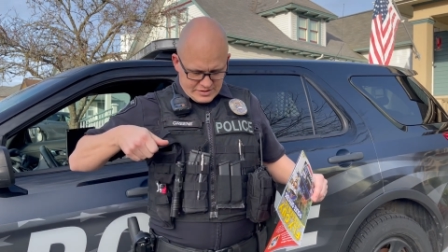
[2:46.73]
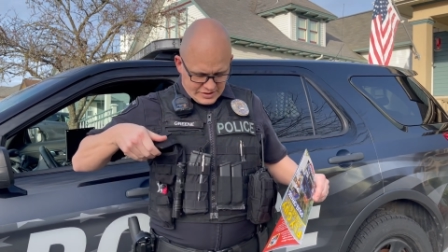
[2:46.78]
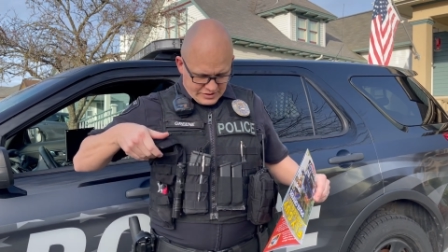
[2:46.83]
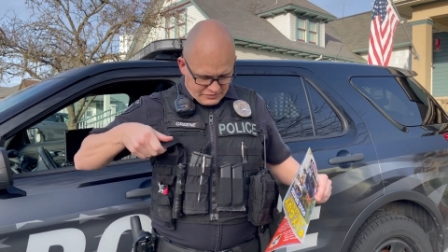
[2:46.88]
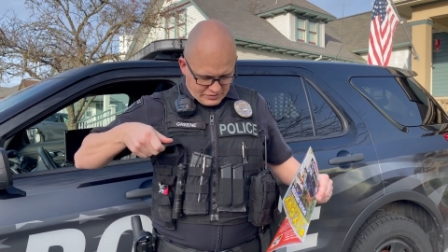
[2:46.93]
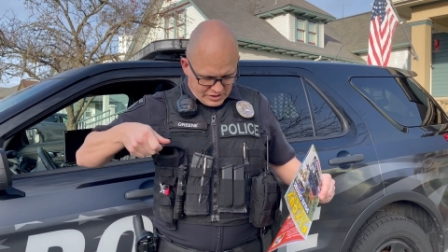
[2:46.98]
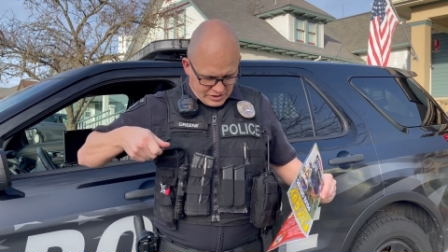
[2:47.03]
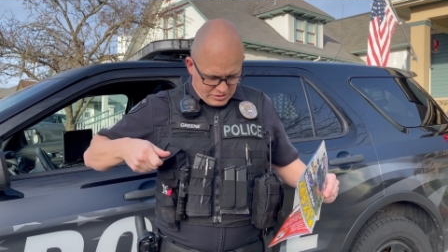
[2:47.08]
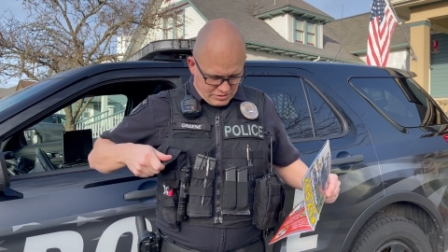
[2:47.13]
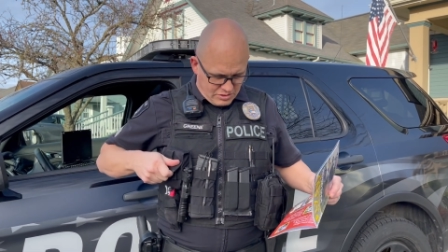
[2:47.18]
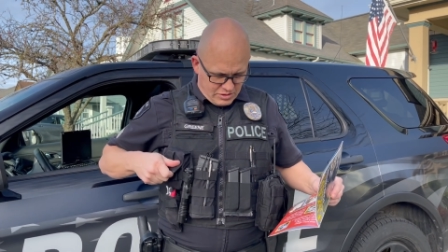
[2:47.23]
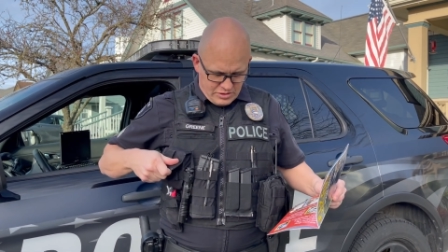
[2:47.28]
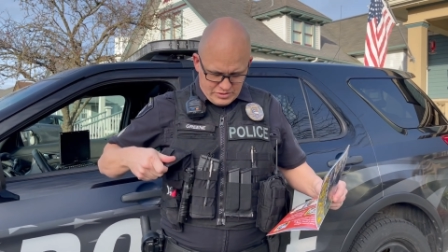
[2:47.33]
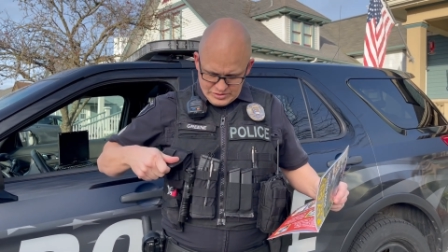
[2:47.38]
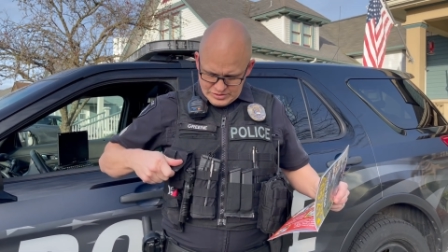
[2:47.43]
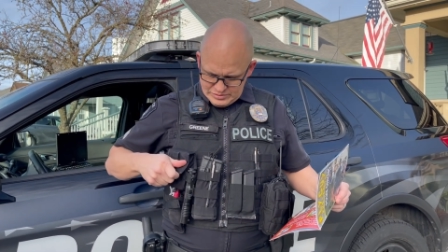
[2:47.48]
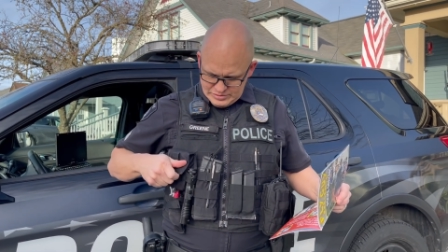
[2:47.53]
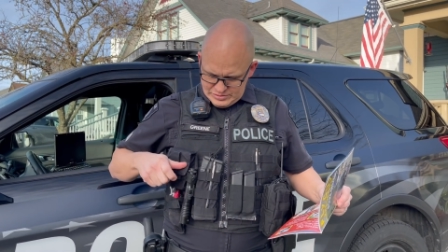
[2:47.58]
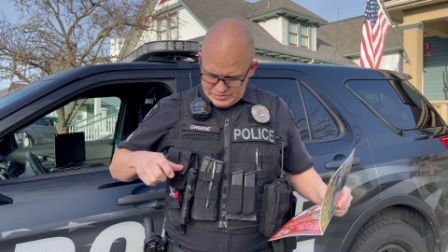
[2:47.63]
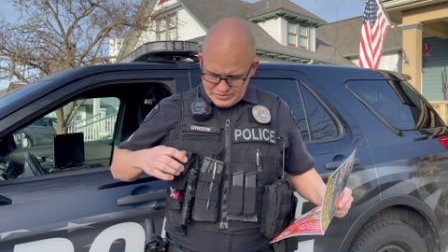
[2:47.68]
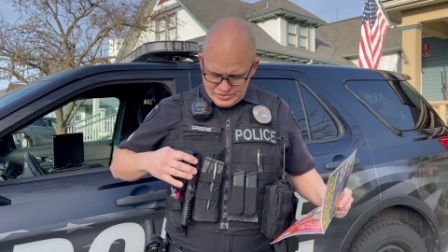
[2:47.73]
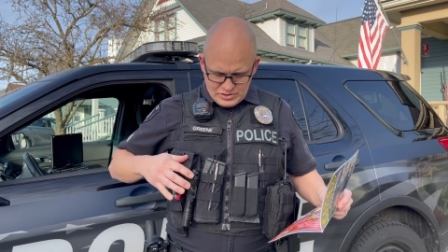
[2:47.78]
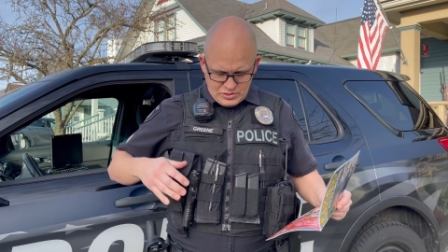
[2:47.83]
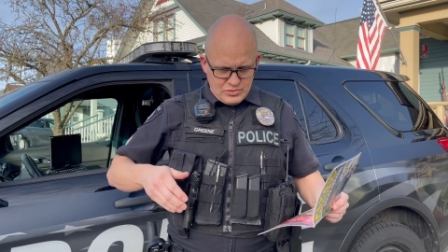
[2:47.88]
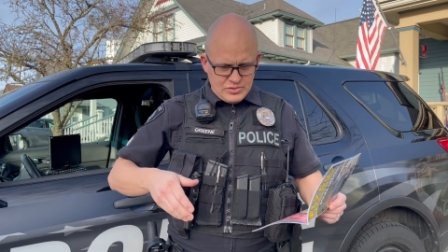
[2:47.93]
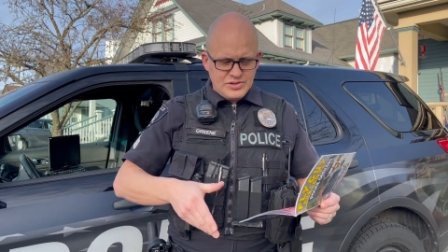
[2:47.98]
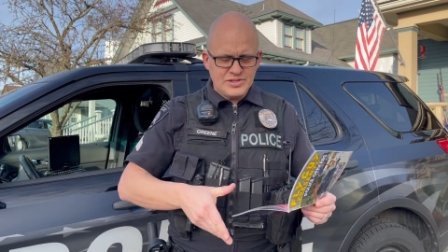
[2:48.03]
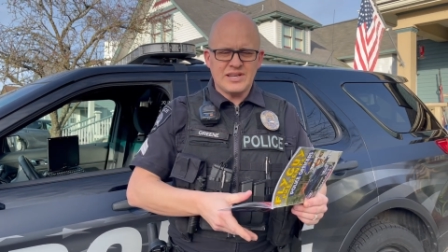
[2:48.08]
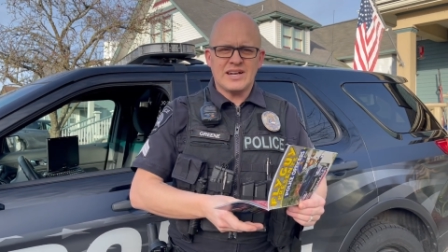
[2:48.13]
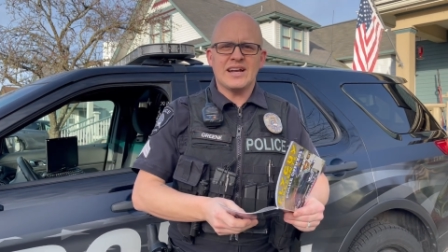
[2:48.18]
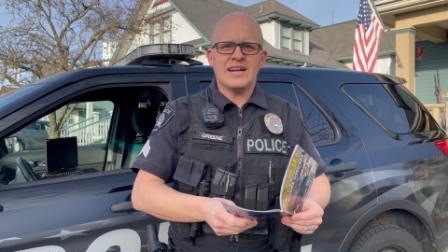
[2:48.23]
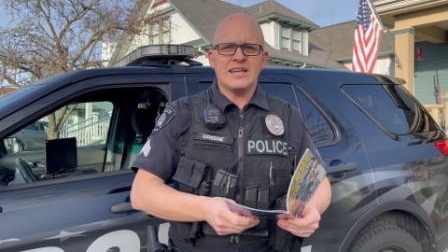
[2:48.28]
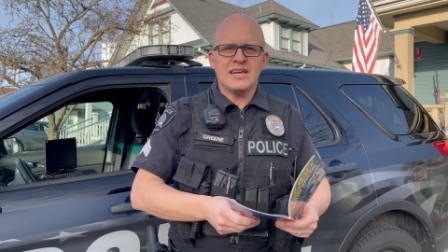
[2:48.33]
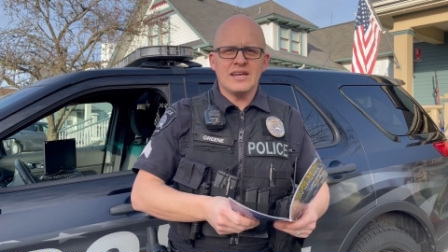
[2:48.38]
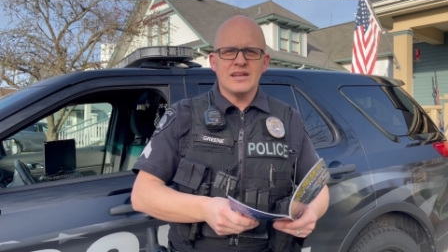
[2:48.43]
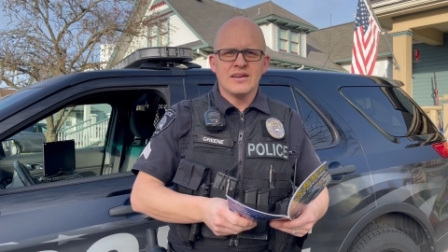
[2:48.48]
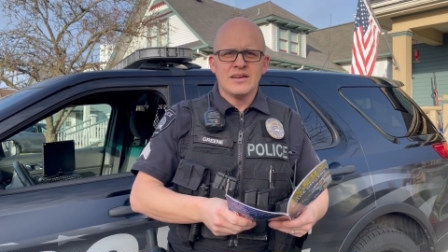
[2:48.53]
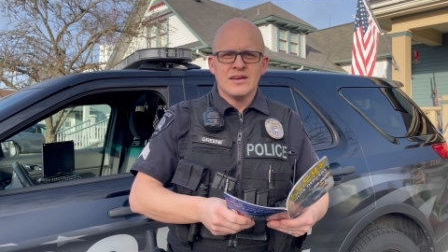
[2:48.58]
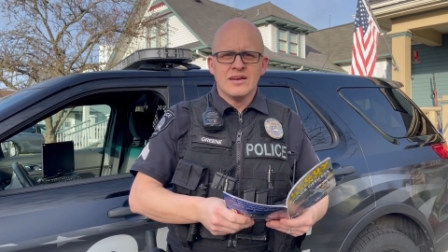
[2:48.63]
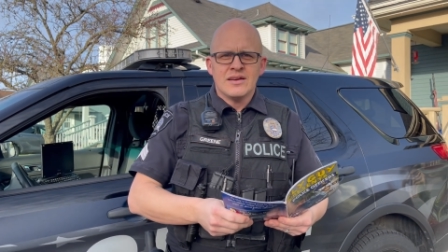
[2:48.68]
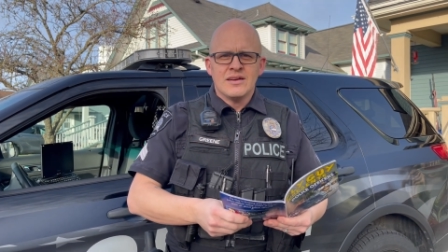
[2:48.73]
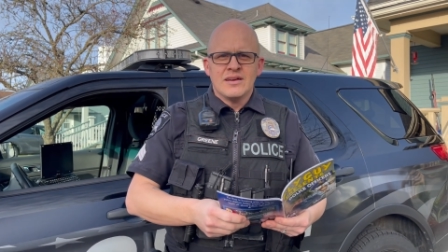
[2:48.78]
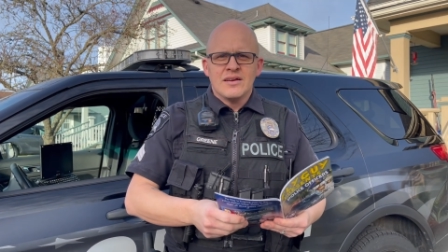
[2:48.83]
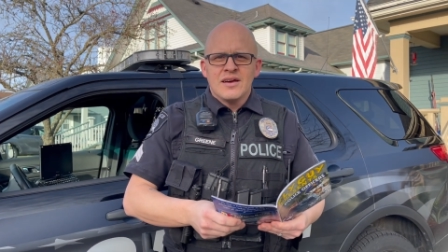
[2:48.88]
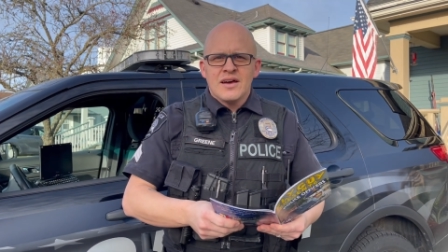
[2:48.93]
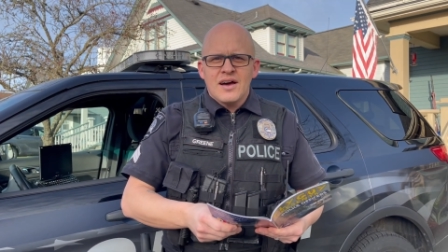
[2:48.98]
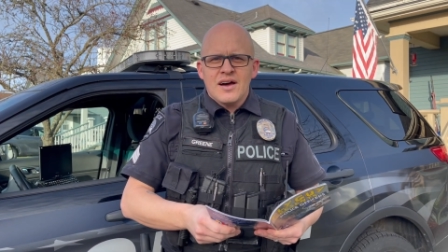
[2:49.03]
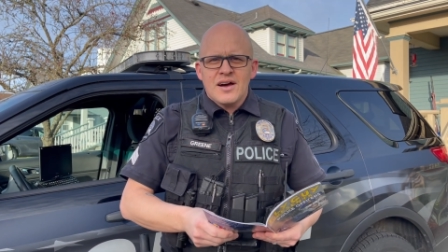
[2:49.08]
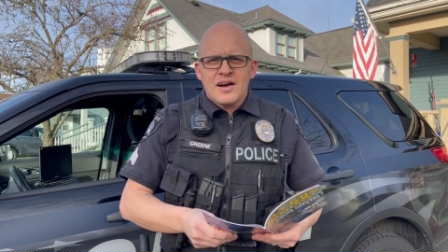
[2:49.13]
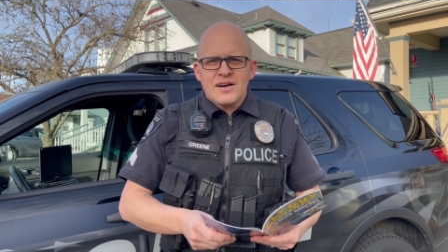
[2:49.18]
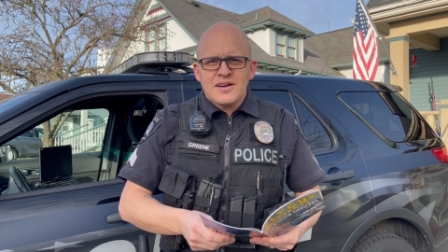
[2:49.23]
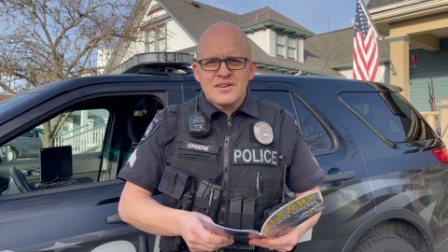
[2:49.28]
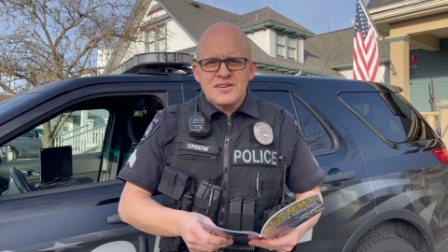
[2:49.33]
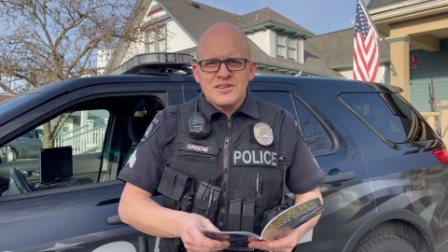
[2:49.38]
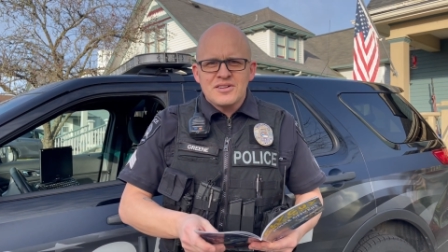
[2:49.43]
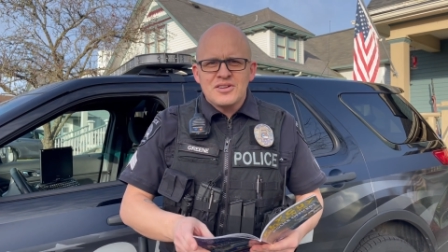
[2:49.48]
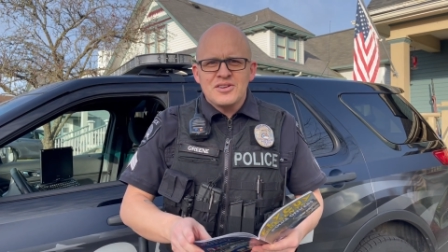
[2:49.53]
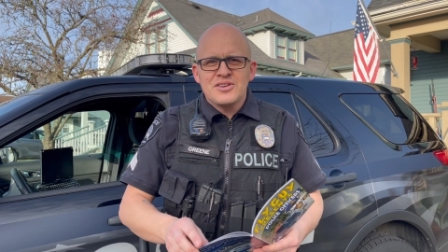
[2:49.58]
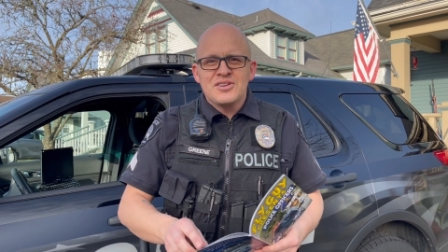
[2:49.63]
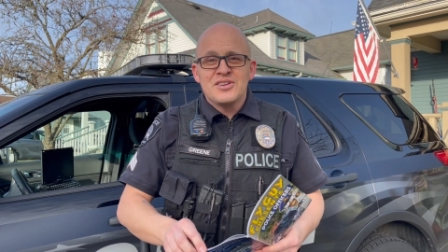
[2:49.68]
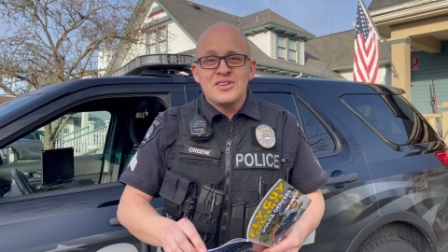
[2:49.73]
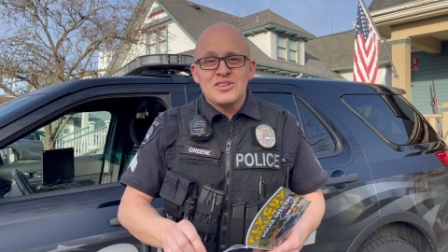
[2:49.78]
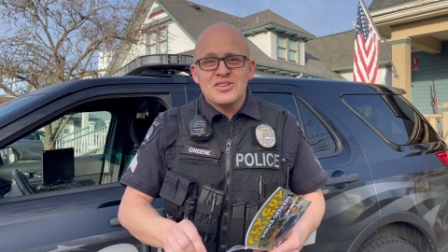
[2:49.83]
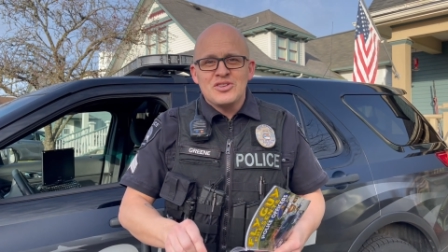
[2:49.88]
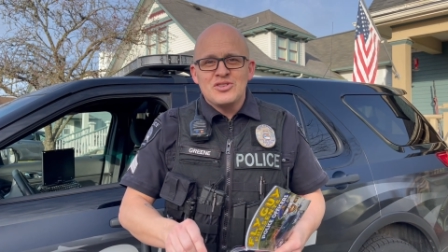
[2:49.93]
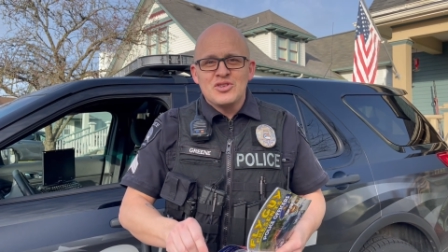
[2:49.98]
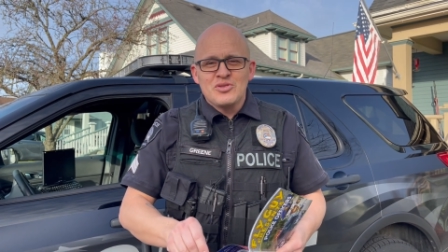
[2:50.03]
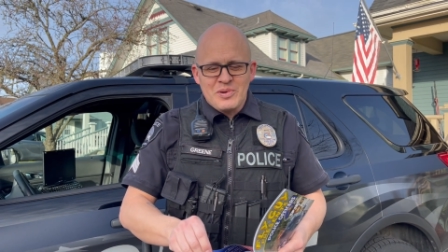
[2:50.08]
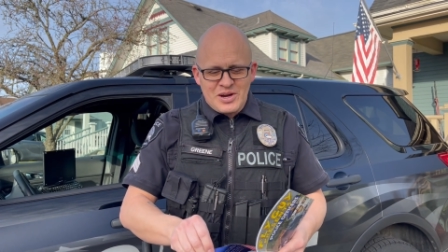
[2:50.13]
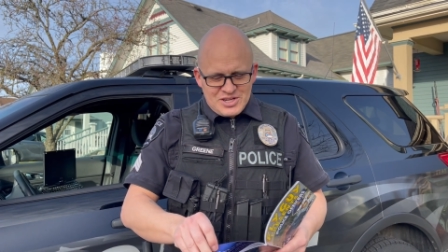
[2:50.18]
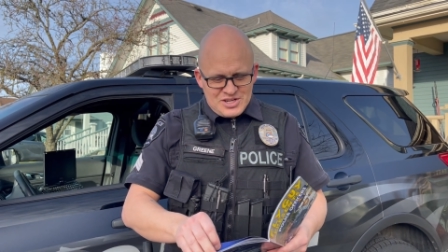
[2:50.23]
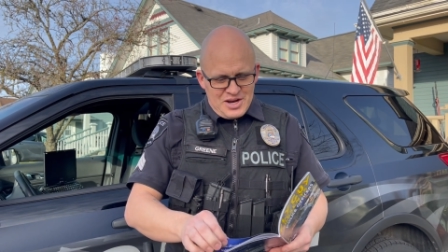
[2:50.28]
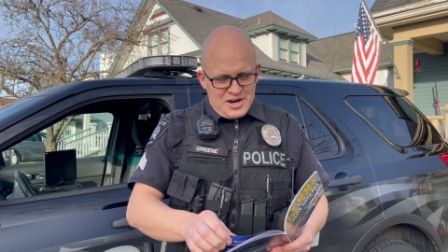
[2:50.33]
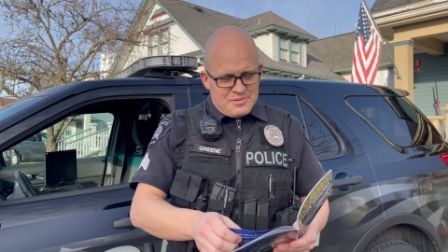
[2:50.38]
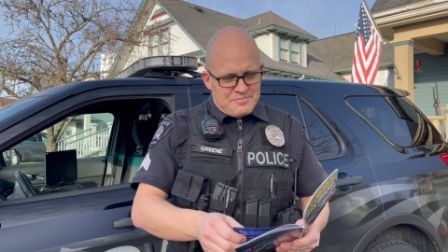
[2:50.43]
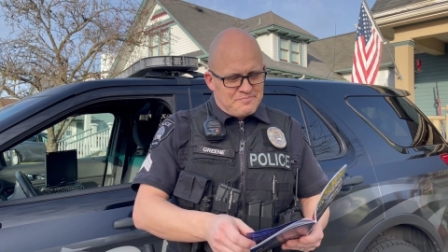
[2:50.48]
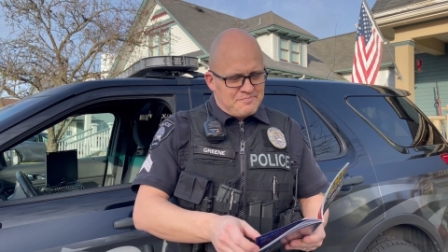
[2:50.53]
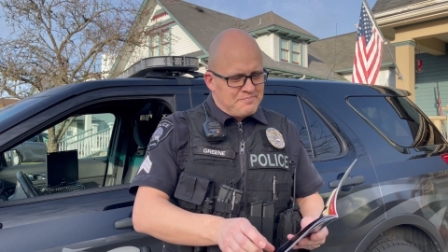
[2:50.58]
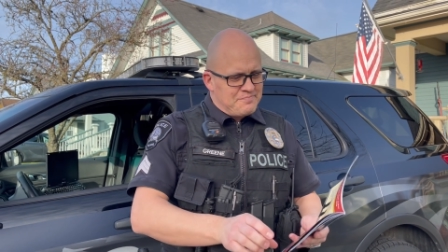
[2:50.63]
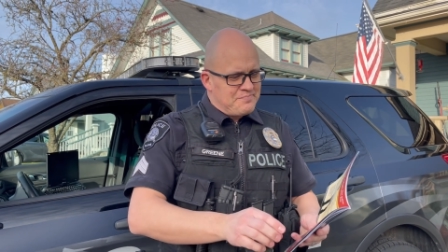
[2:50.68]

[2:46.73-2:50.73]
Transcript: I've got all the little tools that I need to do my job.